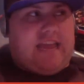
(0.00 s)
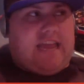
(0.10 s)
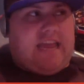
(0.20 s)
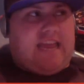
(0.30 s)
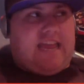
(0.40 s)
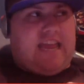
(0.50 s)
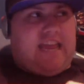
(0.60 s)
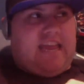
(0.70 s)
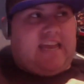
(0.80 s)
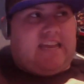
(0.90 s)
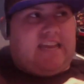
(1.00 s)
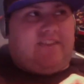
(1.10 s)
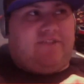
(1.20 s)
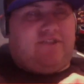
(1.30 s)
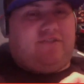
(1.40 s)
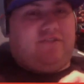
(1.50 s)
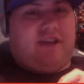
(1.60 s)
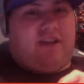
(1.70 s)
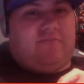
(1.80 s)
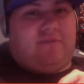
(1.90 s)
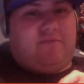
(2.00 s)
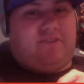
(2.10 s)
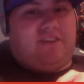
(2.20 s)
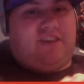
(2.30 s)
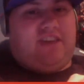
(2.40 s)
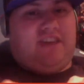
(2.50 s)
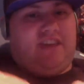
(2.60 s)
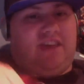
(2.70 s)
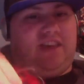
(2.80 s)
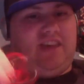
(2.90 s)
And for those of you guys remember the